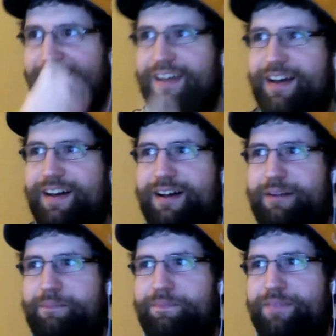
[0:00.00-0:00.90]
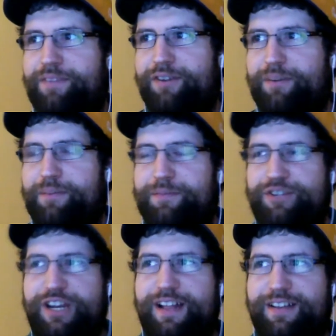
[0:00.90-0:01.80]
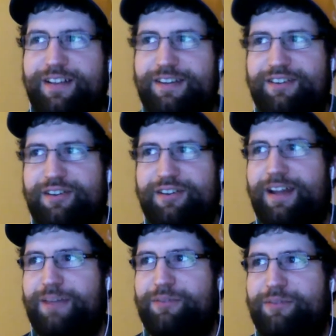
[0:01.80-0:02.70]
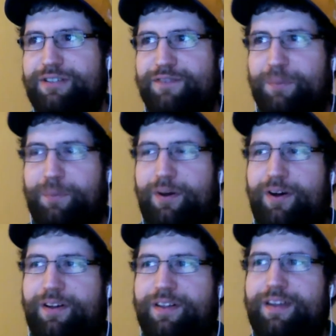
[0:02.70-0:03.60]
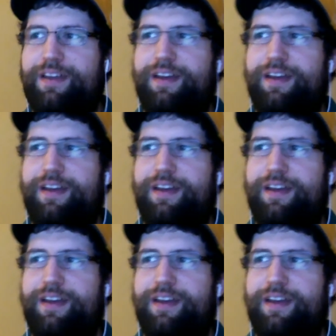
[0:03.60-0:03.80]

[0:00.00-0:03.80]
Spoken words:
from Shane Alexander at A1G Football.